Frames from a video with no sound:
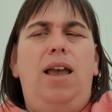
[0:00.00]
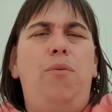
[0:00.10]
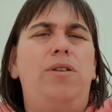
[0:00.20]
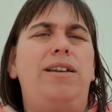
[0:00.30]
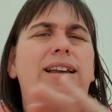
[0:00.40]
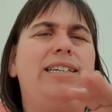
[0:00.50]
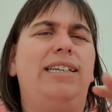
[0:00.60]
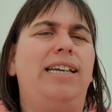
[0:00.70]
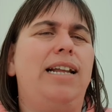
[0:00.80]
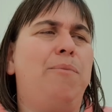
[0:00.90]
he wouldn't
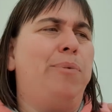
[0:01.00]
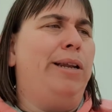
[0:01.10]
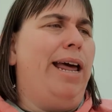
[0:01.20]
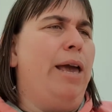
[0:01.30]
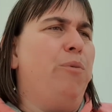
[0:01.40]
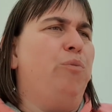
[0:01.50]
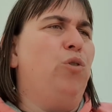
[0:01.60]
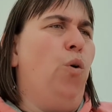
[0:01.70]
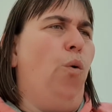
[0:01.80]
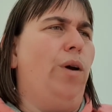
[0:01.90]
necessarily play with
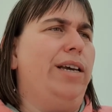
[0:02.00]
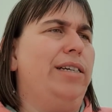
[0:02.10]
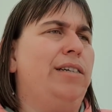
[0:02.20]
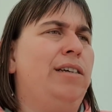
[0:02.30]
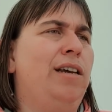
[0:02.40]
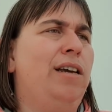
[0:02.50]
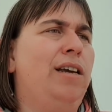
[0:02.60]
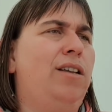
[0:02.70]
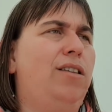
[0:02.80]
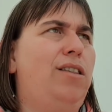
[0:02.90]
toys
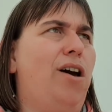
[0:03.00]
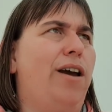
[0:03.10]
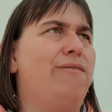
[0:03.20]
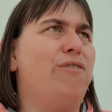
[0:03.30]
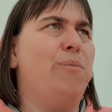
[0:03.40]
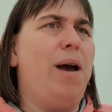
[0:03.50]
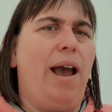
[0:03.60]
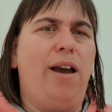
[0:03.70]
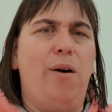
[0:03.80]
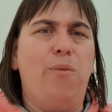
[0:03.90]
like
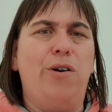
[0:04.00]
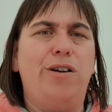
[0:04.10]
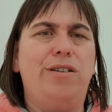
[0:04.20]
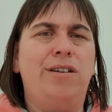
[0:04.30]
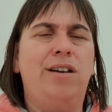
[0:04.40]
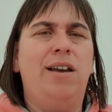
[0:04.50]
Rebecca would,